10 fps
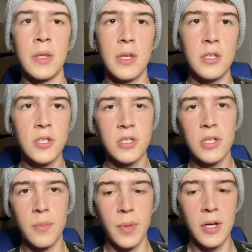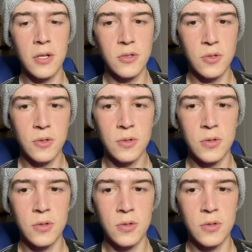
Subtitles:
that's just to get bike control.